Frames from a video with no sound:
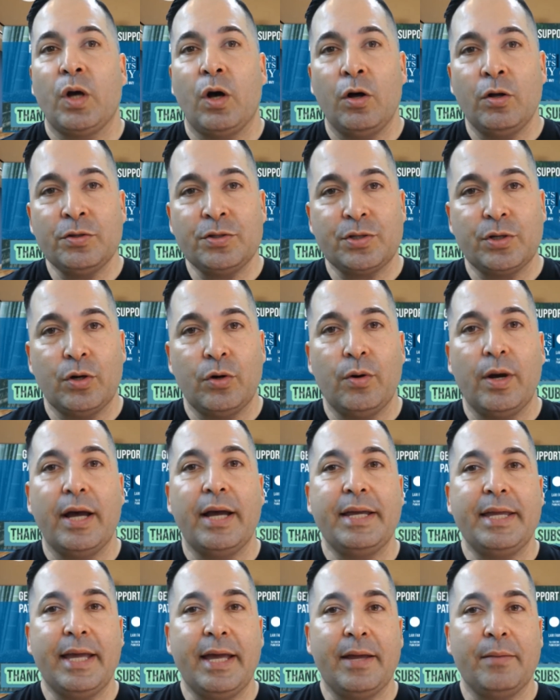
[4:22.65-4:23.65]
Also,
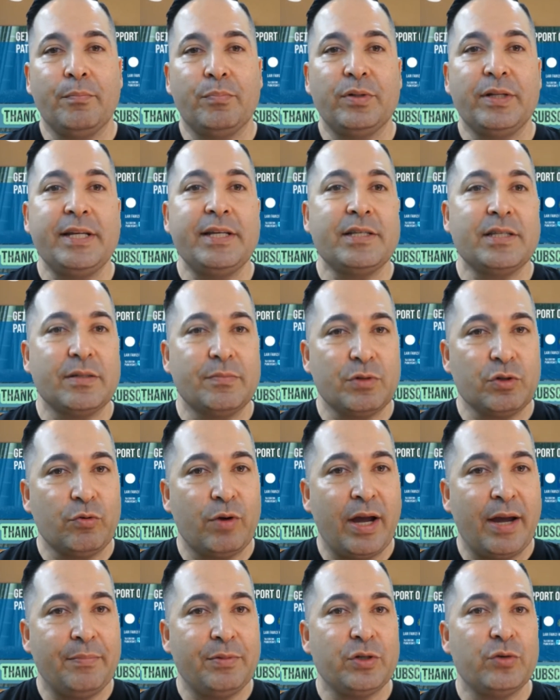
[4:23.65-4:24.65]
again, please
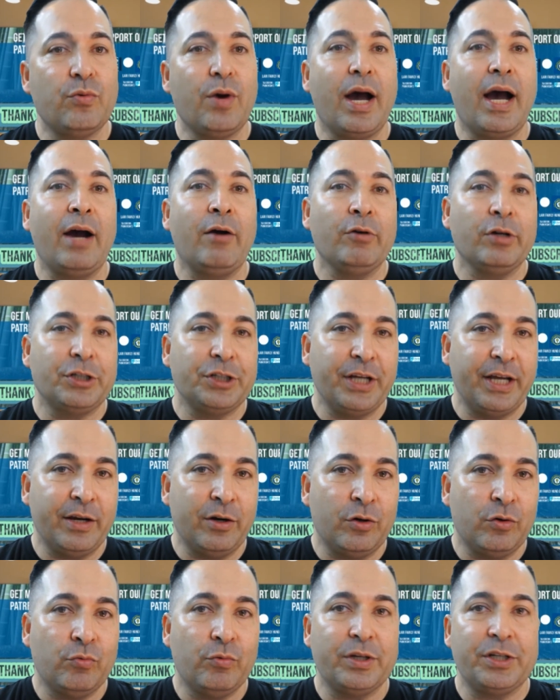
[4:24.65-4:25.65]
subscribe to our
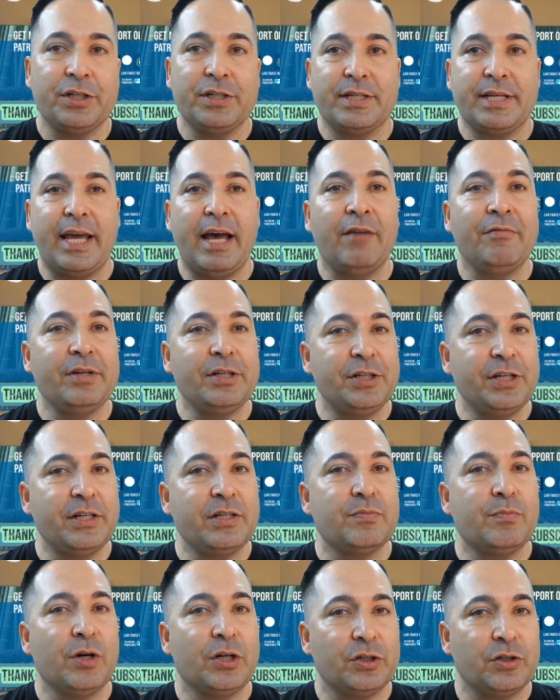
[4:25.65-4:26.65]
channel, which is Calvin
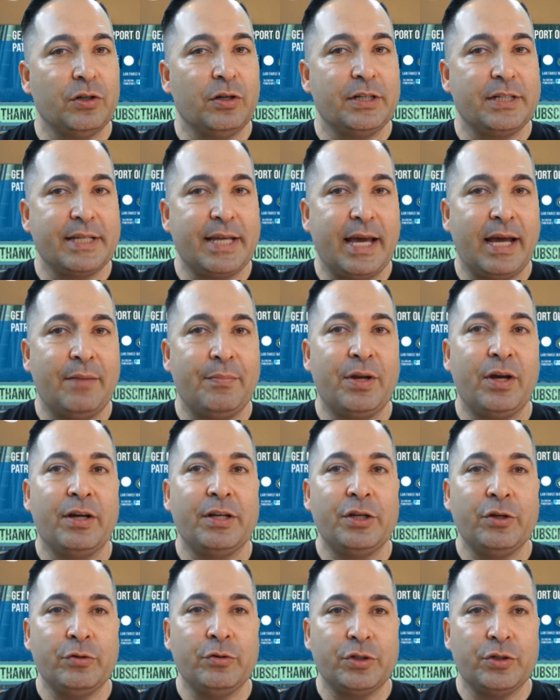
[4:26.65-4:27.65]
Chin's Martial Arts Academy
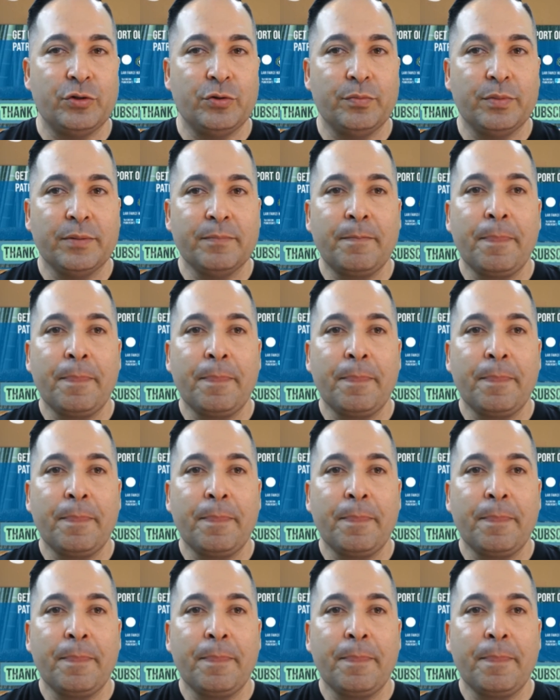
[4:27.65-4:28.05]
on YouTube.